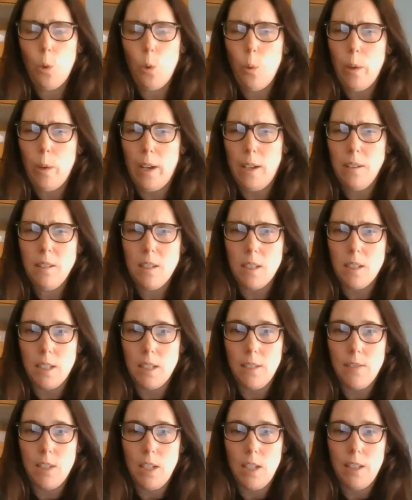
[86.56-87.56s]
Who
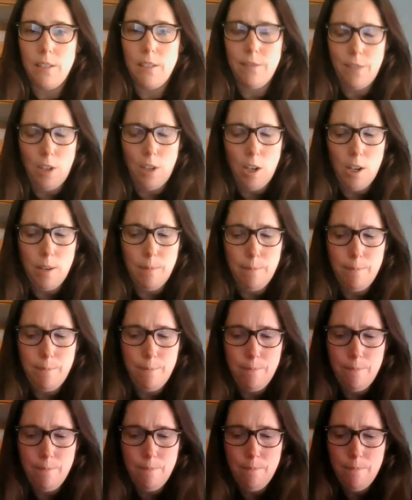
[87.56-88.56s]
else lives on the farm?